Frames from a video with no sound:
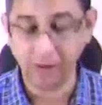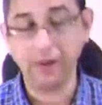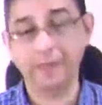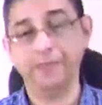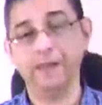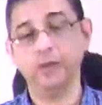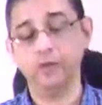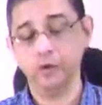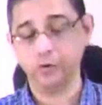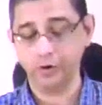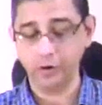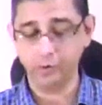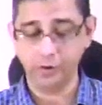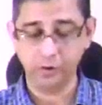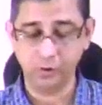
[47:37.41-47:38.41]
and then the
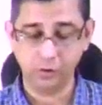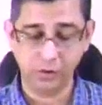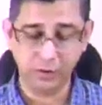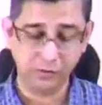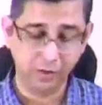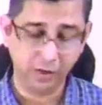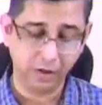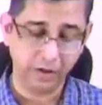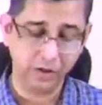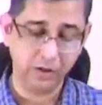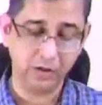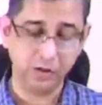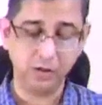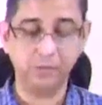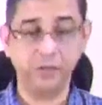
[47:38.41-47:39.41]
treatment of choice for
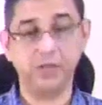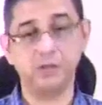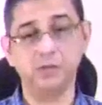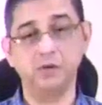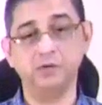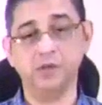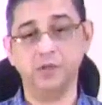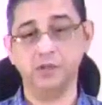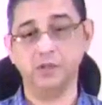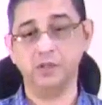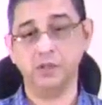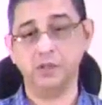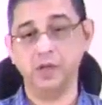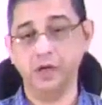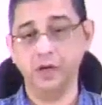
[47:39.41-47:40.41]
crisis is
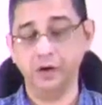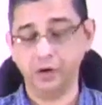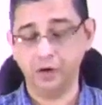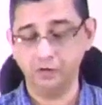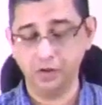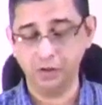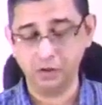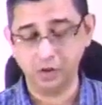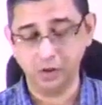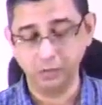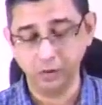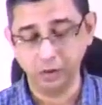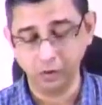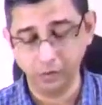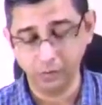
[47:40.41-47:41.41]
plasmapheresis and intravenous
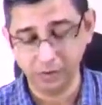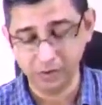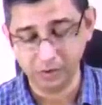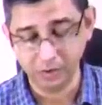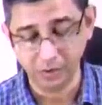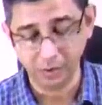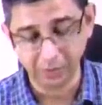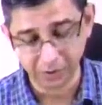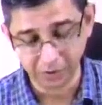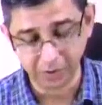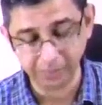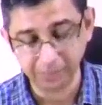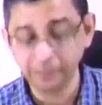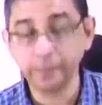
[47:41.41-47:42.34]
immunoglobulins in the patient.